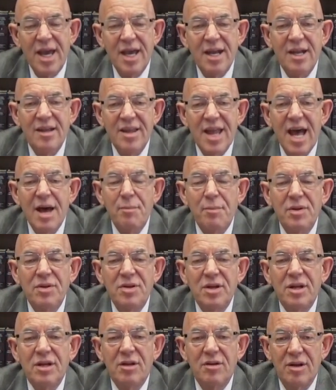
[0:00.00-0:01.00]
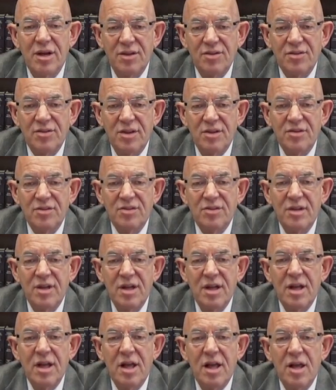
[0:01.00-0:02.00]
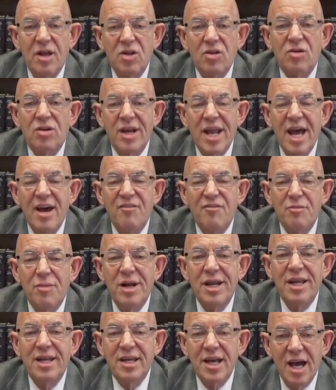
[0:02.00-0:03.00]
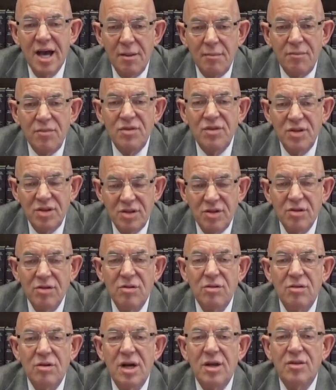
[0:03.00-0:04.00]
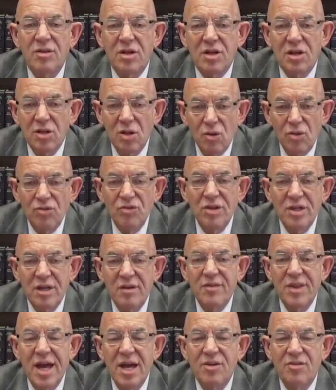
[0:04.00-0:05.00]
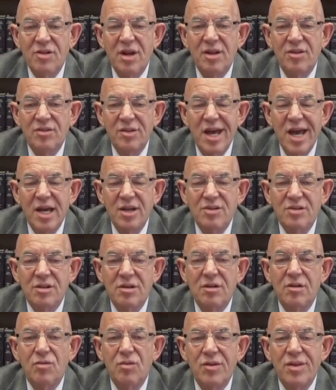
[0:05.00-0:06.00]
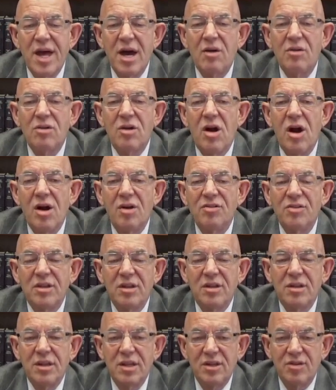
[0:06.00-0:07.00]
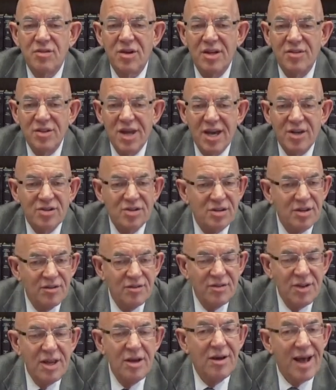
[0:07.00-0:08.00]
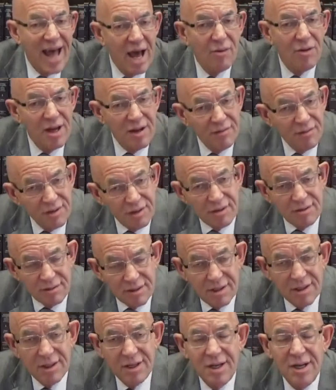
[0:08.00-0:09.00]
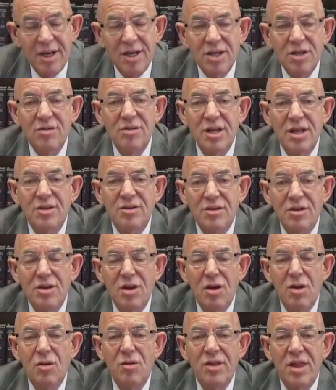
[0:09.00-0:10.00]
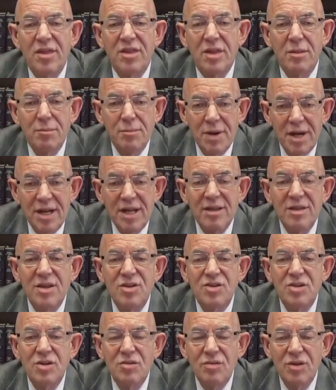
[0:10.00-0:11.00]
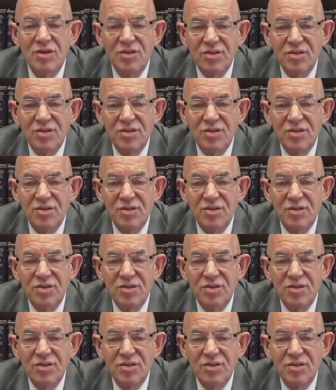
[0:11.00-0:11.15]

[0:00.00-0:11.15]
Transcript: and in that particular instance, you could have money come to you at the closing of that transaction without causing the transaction to fail. However, you need to know that the money that you